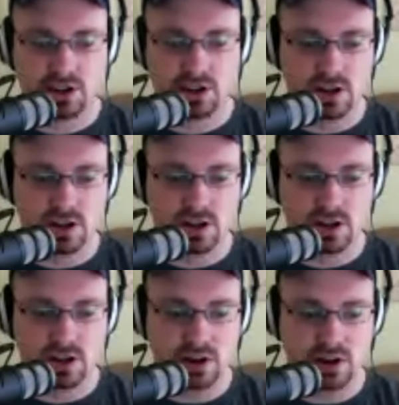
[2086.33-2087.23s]

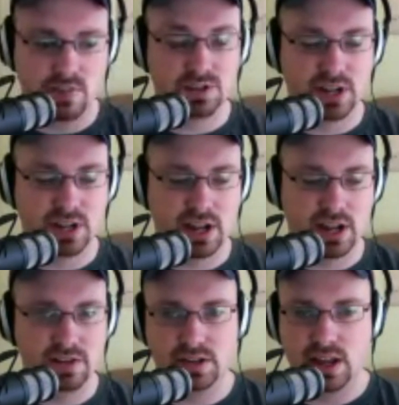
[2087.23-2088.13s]
on both
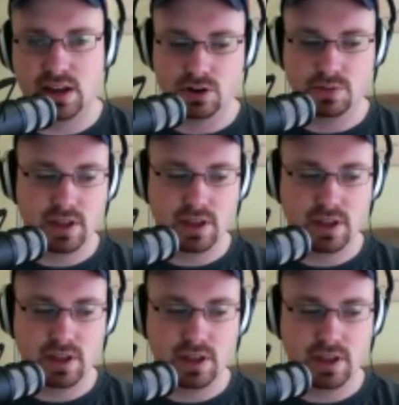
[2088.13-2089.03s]
sides, U.S.
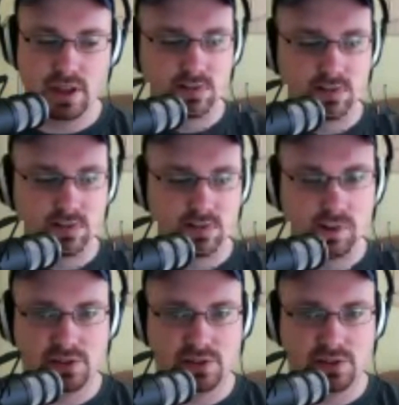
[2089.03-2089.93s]
And we always
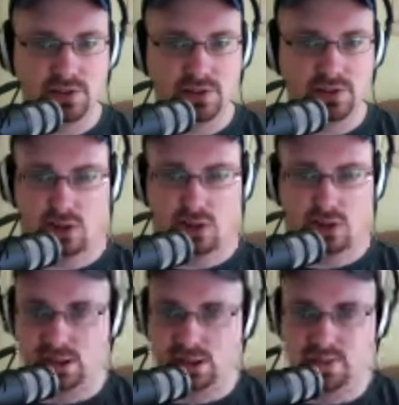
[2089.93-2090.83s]
try to make Laracon
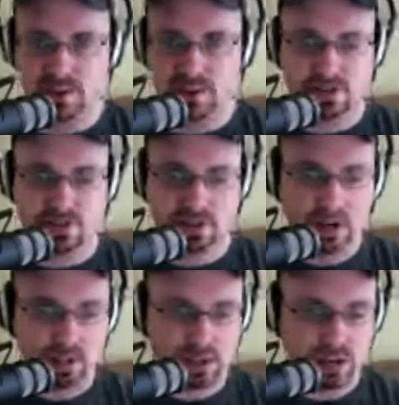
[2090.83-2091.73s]
like this special event, I
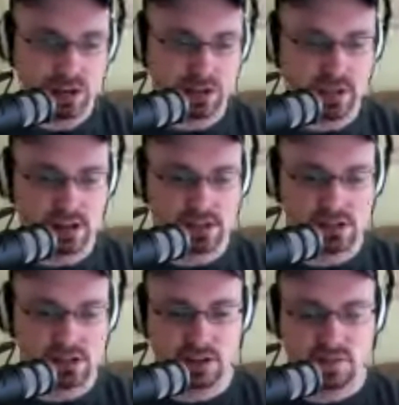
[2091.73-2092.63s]
think, that's
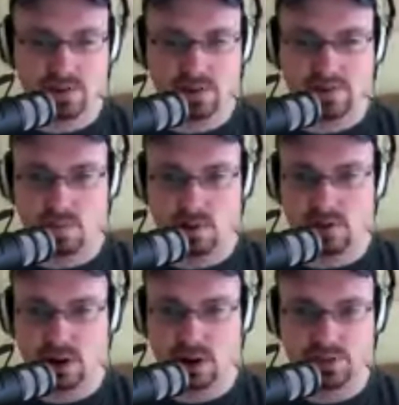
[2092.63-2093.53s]
different from other
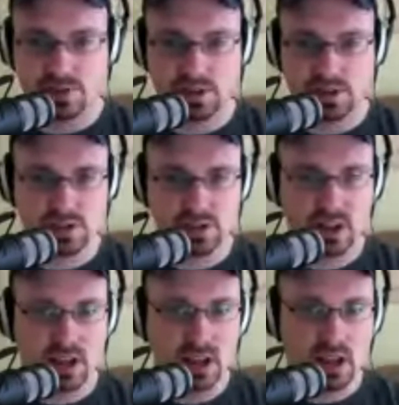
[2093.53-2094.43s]
conferences.
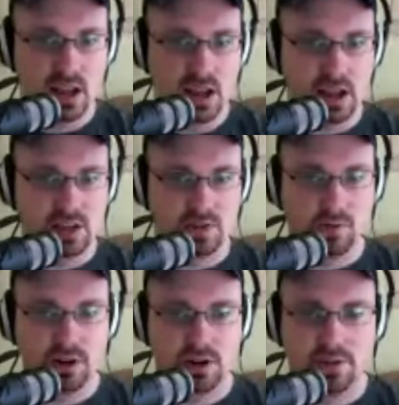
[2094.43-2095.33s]
And so
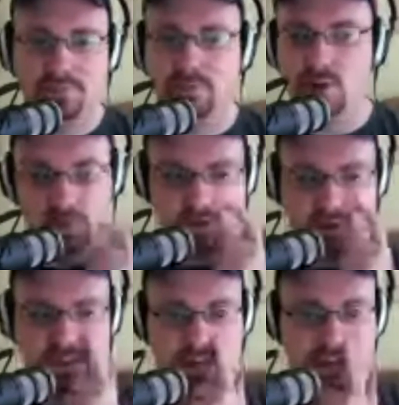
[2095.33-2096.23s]
what would you
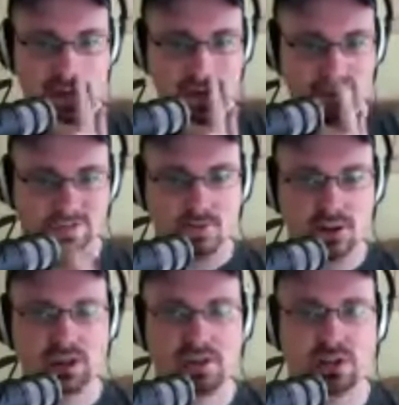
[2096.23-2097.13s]
say, like, what
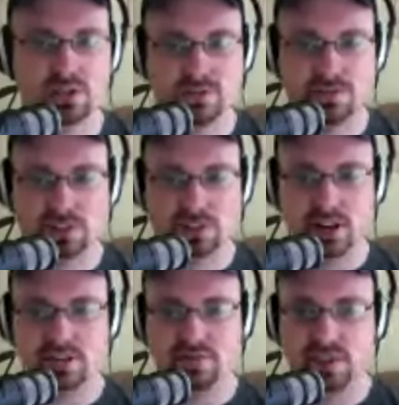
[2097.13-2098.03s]
is your
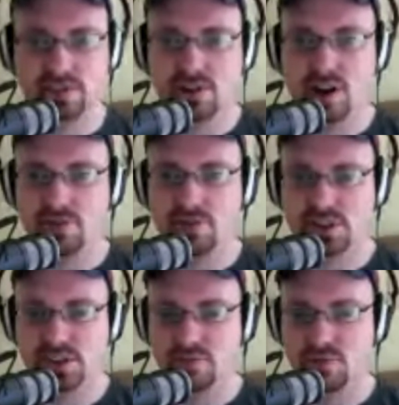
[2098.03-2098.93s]
philosophy of conferences?
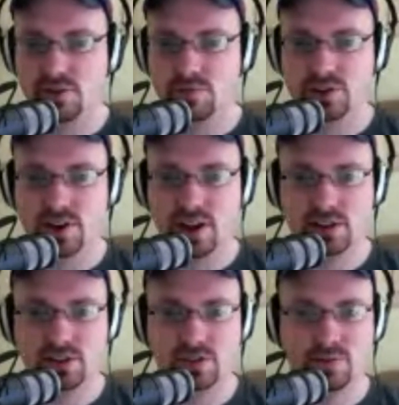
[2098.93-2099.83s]
Like, what are we trying
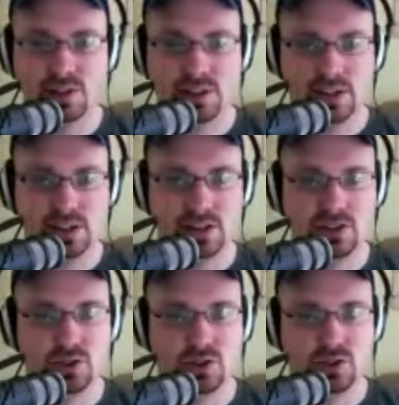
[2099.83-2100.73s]
to really
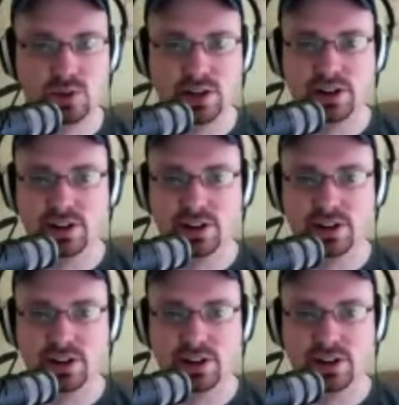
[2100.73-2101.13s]
do here?